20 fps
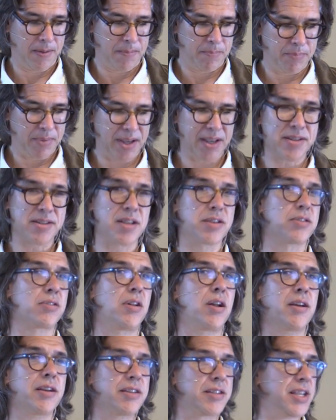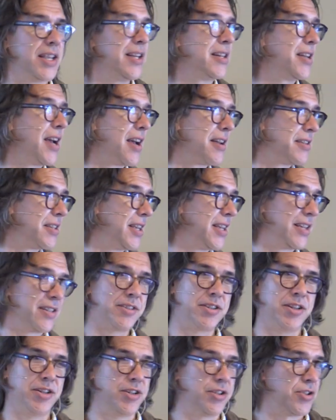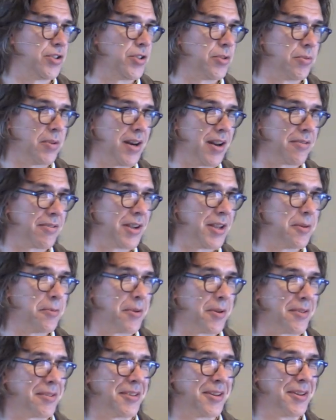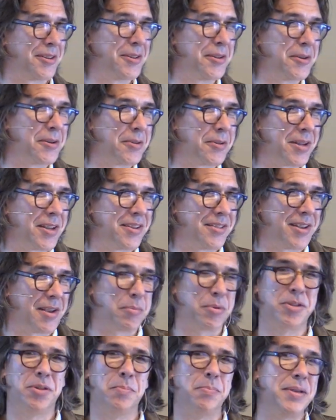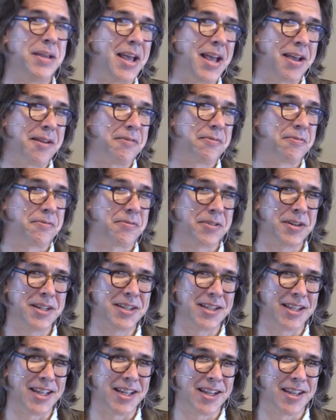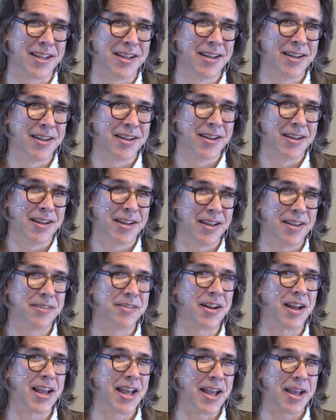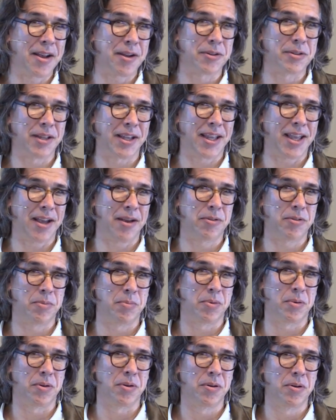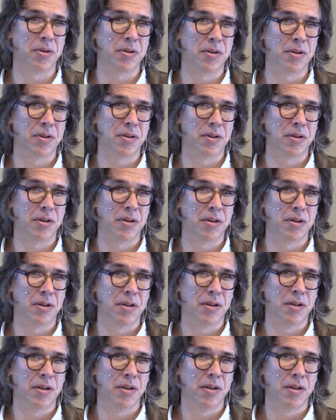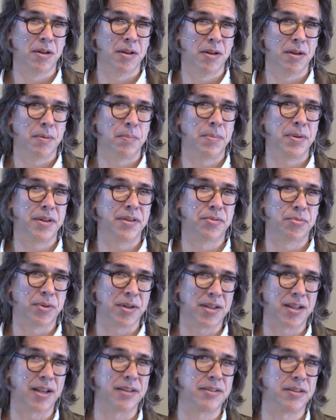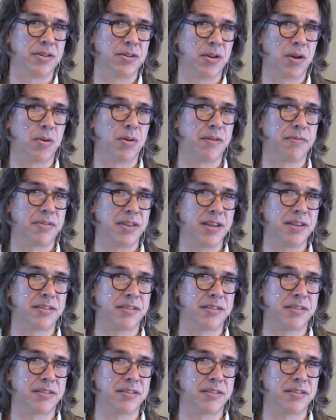Because as long as he does, he gets to just do whatever he wants to do. He's able to behave freely, he's not held accountable. But he's realizing no, if these